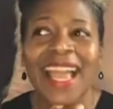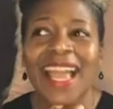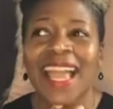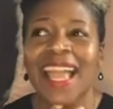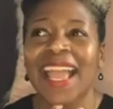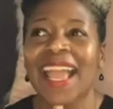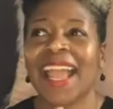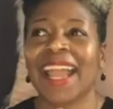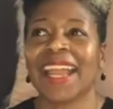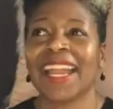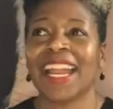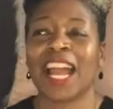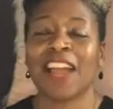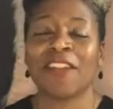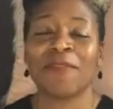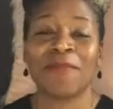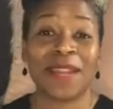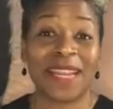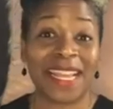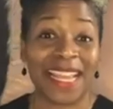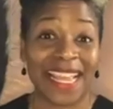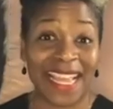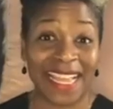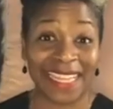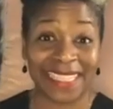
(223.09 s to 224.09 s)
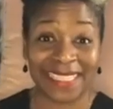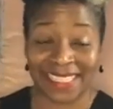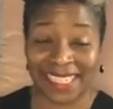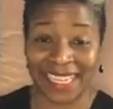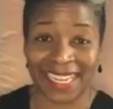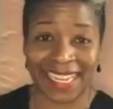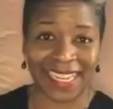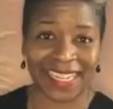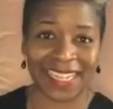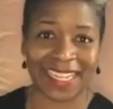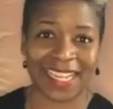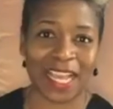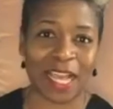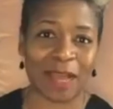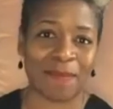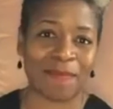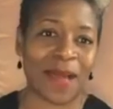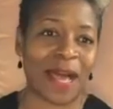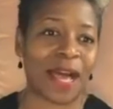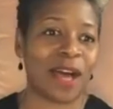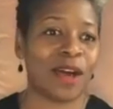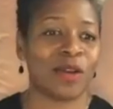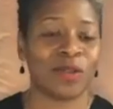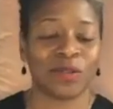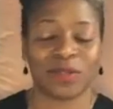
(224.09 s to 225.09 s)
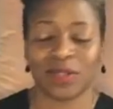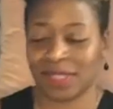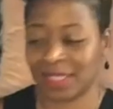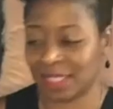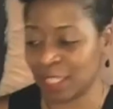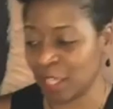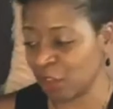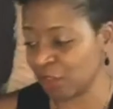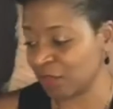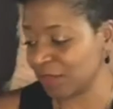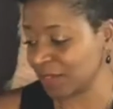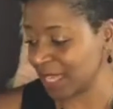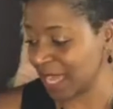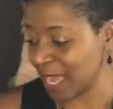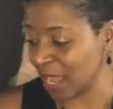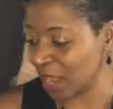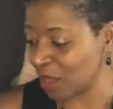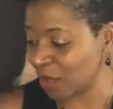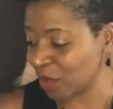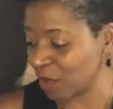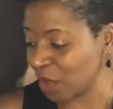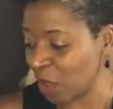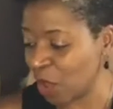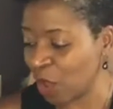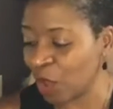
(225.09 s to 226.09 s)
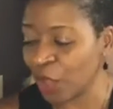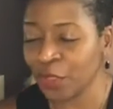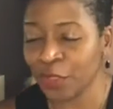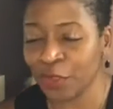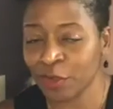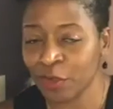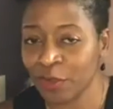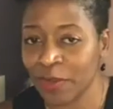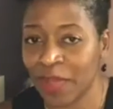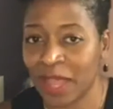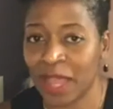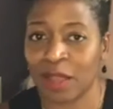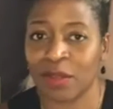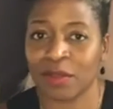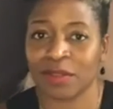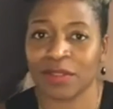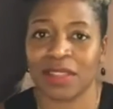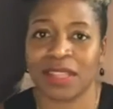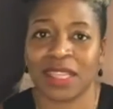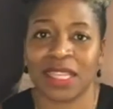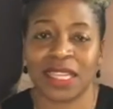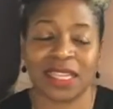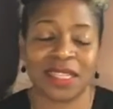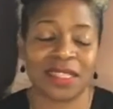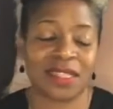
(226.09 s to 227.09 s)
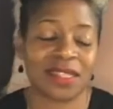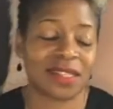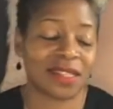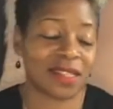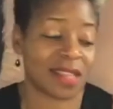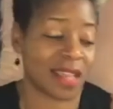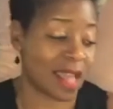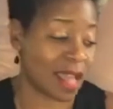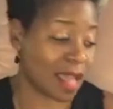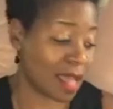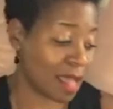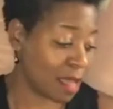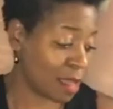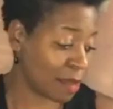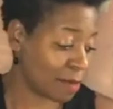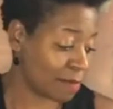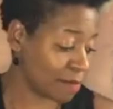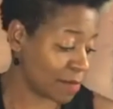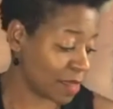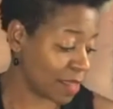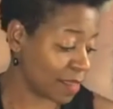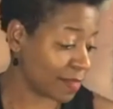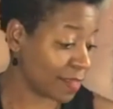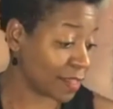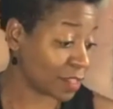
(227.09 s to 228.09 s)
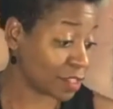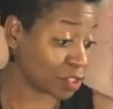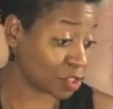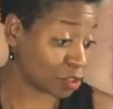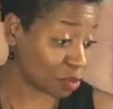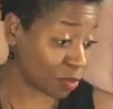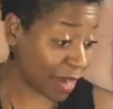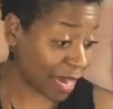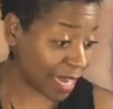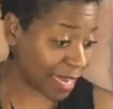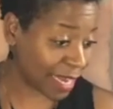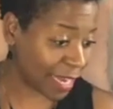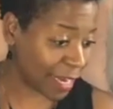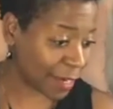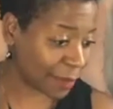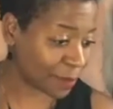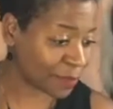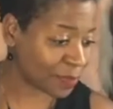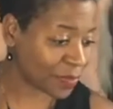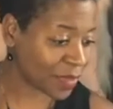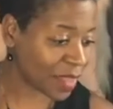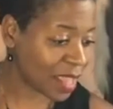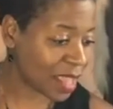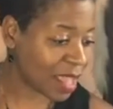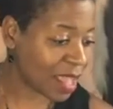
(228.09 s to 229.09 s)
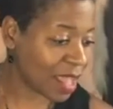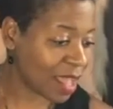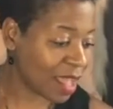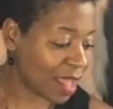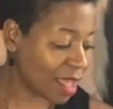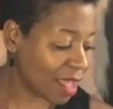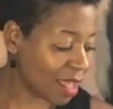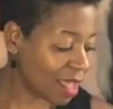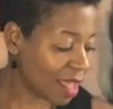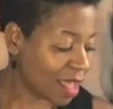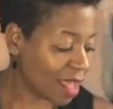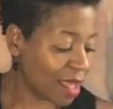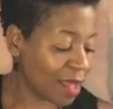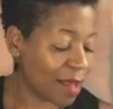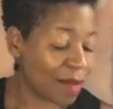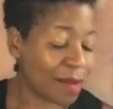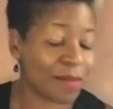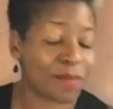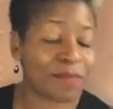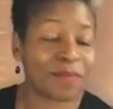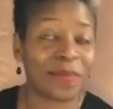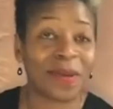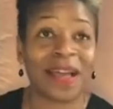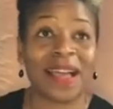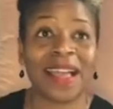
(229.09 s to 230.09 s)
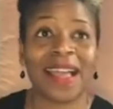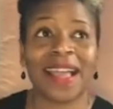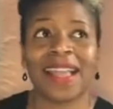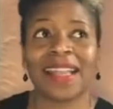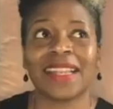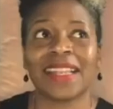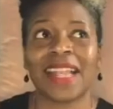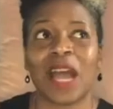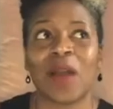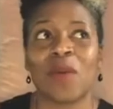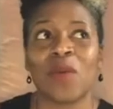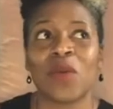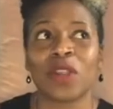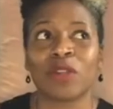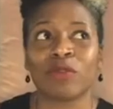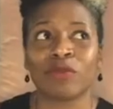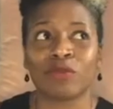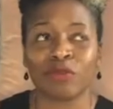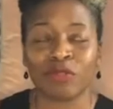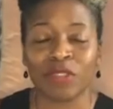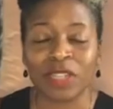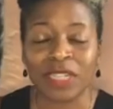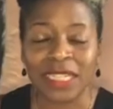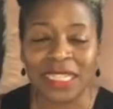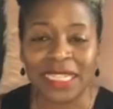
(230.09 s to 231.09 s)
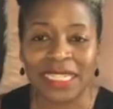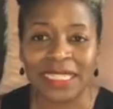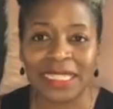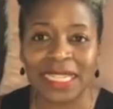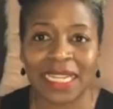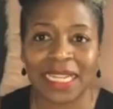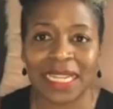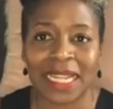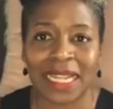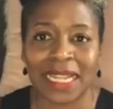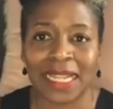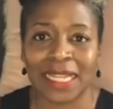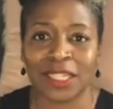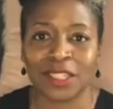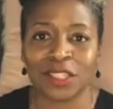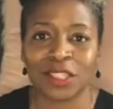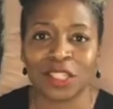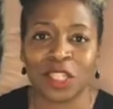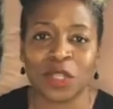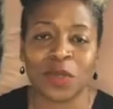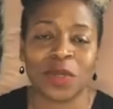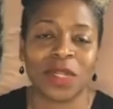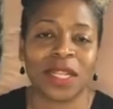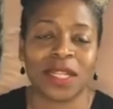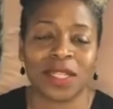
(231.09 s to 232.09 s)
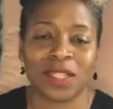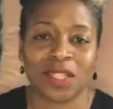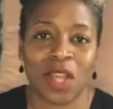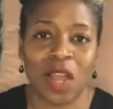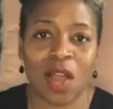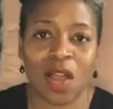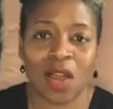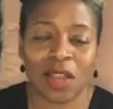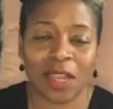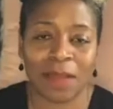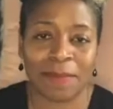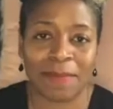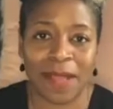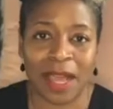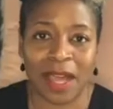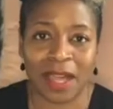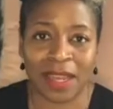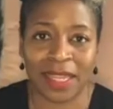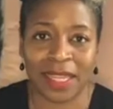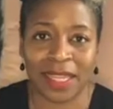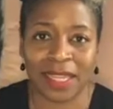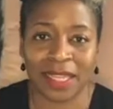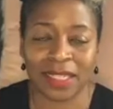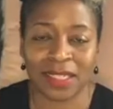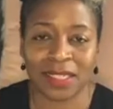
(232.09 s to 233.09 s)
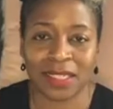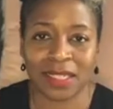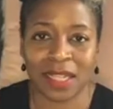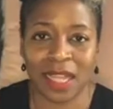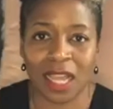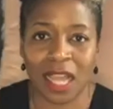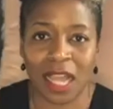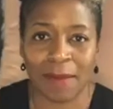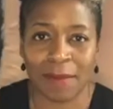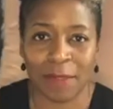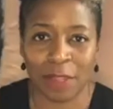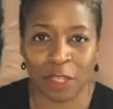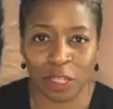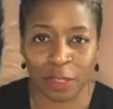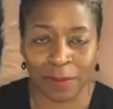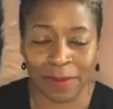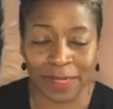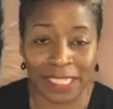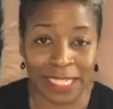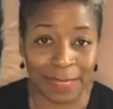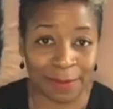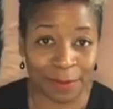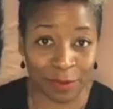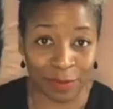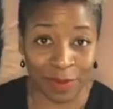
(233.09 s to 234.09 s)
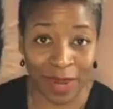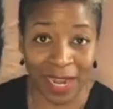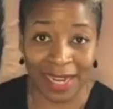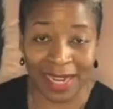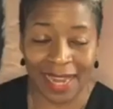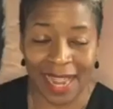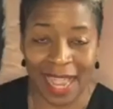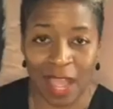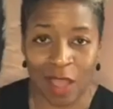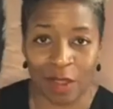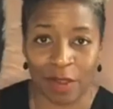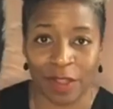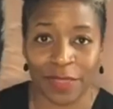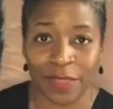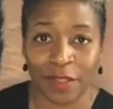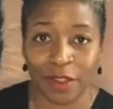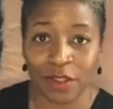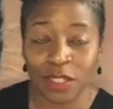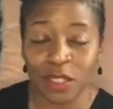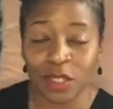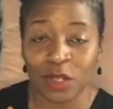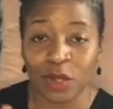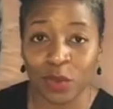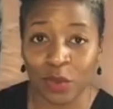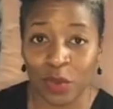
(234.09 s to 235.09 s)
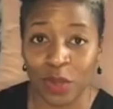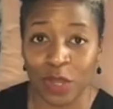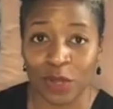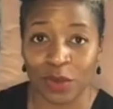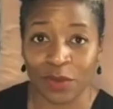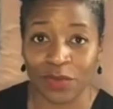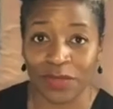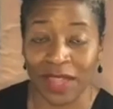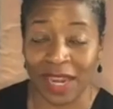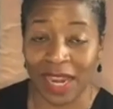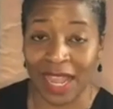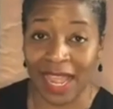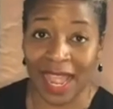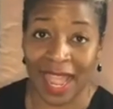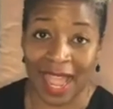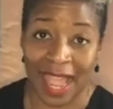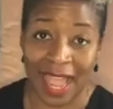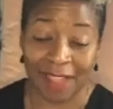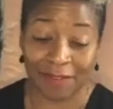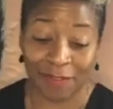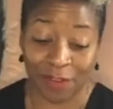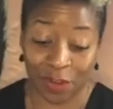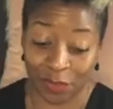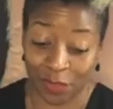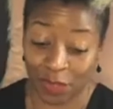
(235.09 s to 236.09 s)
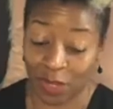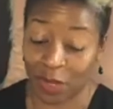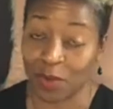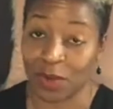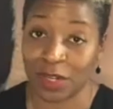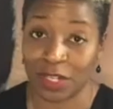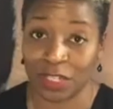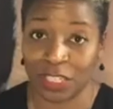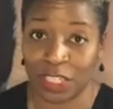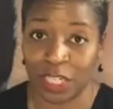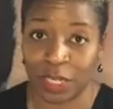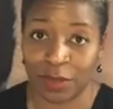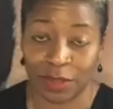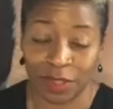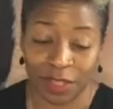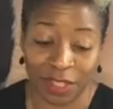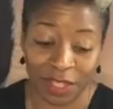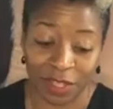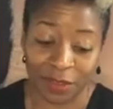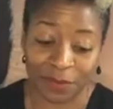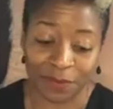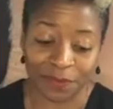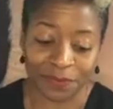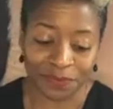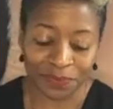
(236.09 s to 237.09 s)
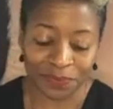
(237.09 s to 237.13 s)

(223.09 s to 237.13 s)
And I've been hinting about self-doubt all throughout this training, but I want to really dig into it and talk about it a little bit deeper right now. And there's a quote that I have here that I want to share with you.